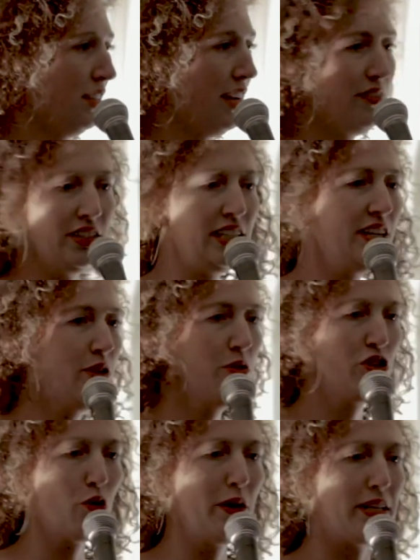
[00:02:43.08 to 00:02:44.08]
Everything you
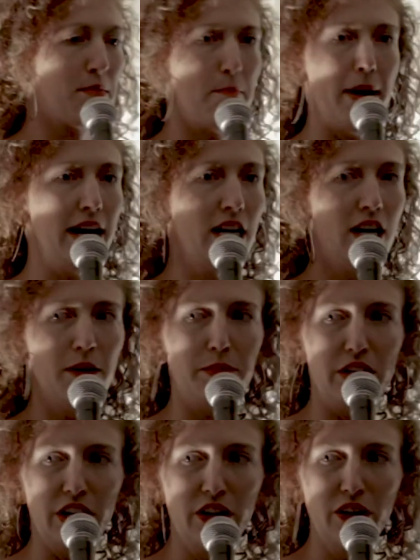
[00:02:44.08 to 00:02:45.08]
enjoy is made up
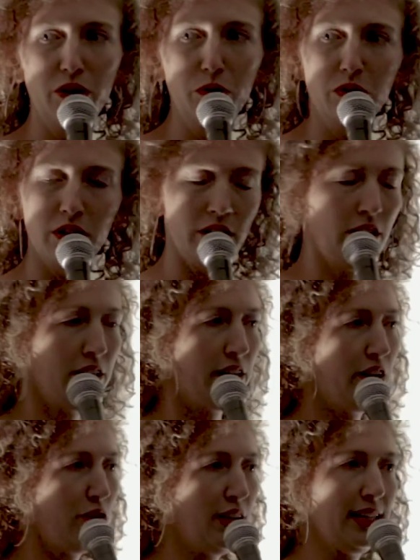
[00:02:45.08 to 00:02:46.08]
too.
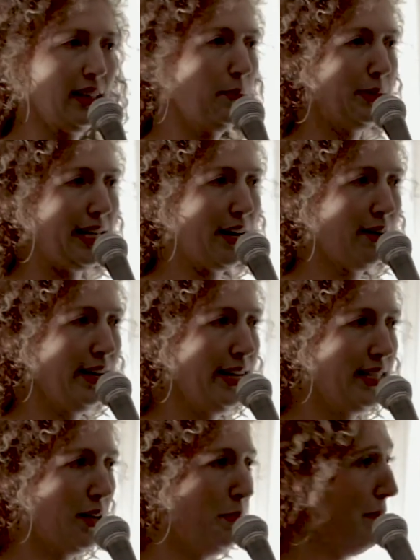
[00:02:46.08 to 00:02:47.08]
Did you think
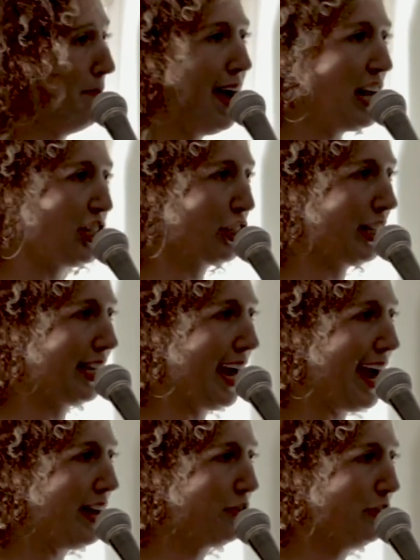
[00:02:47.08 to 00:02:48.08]
libertarianism and Magic the
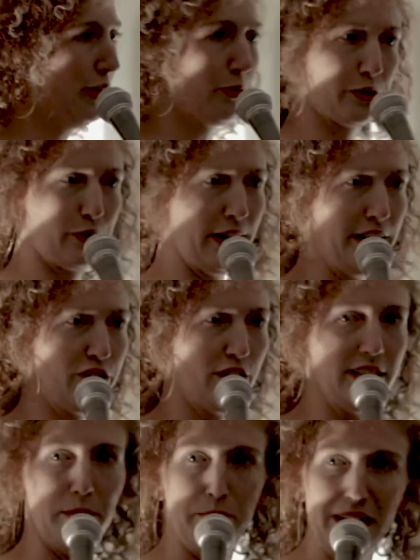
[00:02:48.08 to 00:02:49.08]
Gathering were created
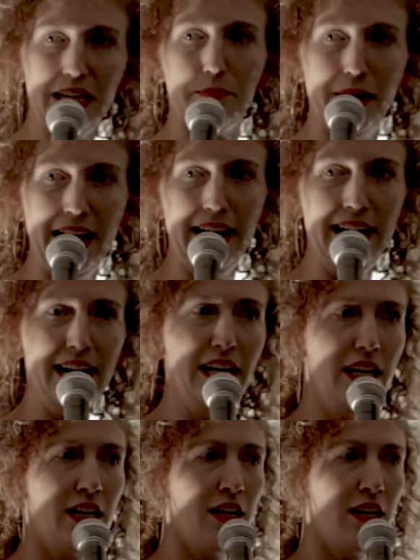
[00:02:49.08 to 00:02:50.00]
during the Big Bang?